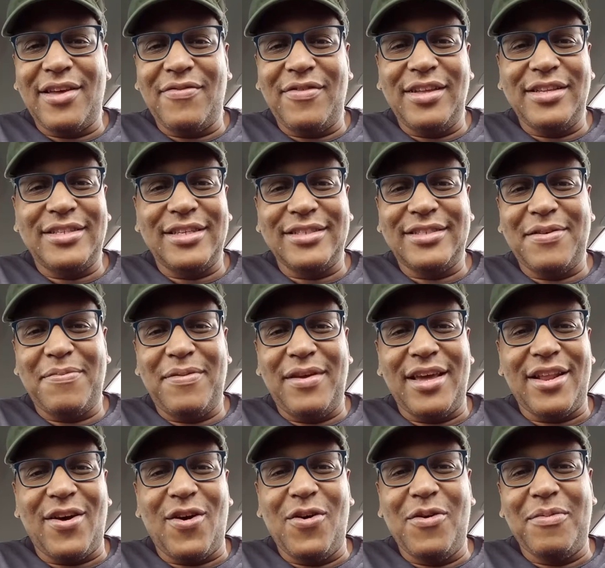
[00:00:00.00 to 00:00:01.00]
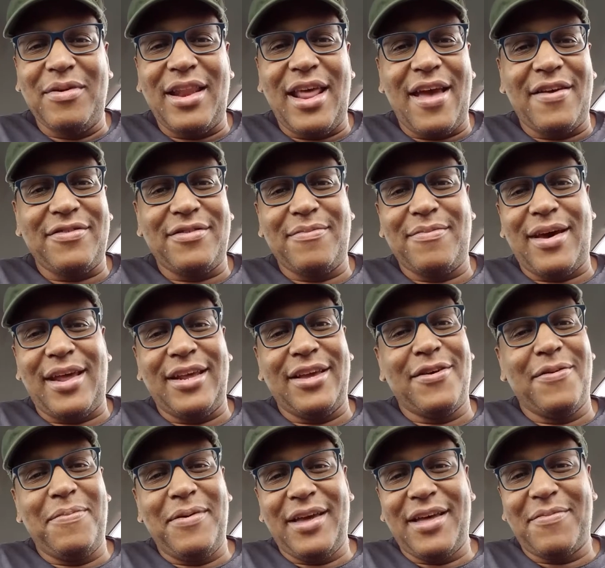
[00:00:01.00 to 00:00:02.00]
I mean, just to be at home and have somebody
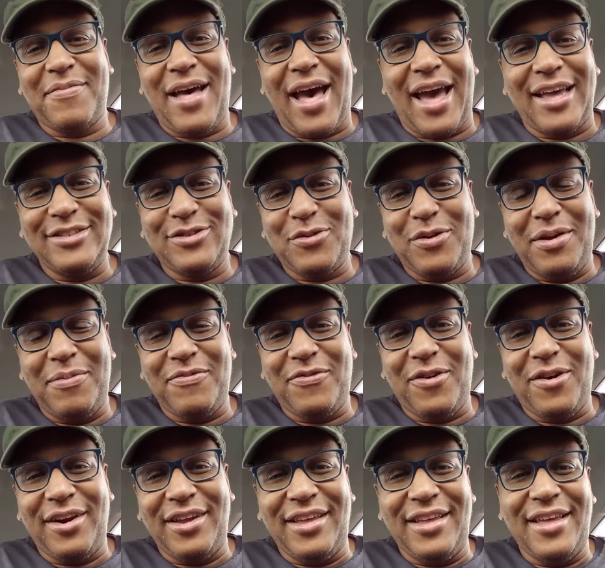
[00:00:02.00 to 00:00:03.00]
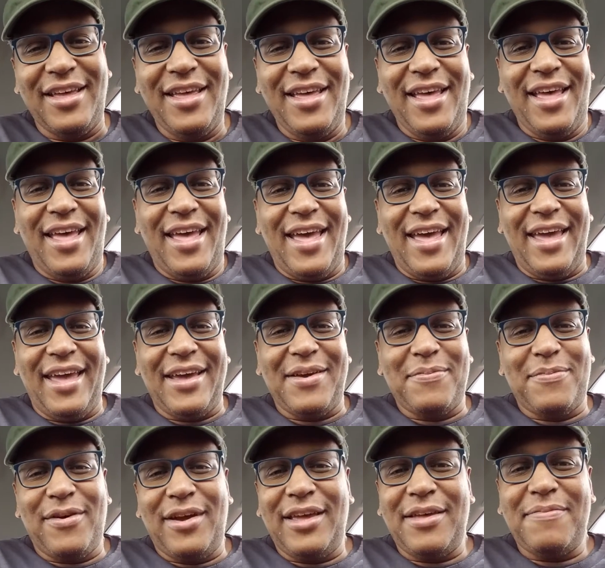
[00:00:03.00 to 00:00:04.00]
go pick up ice cream for you
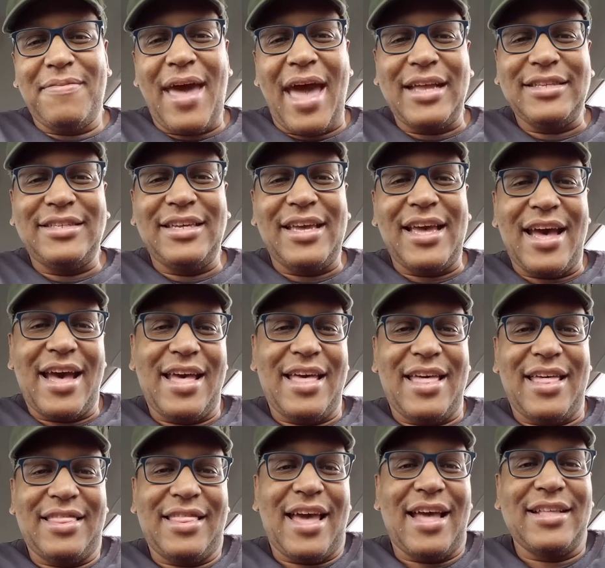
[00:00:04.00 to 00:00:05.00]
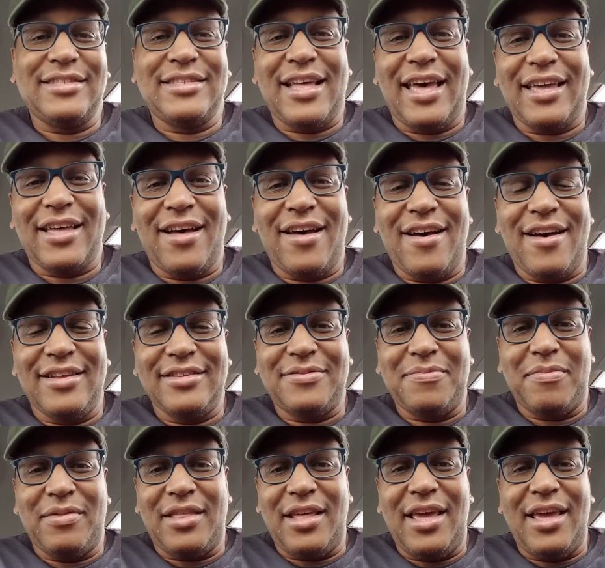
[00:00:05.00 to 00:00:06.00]
and bring it back to you, that's like an
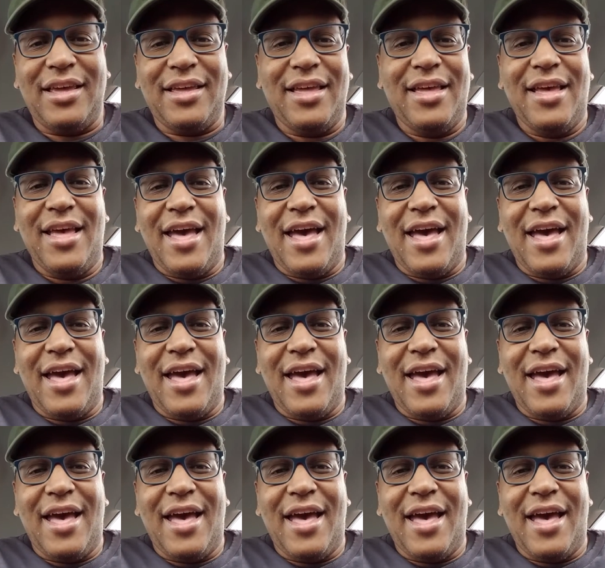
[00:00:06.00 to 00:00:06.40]
awesome thing.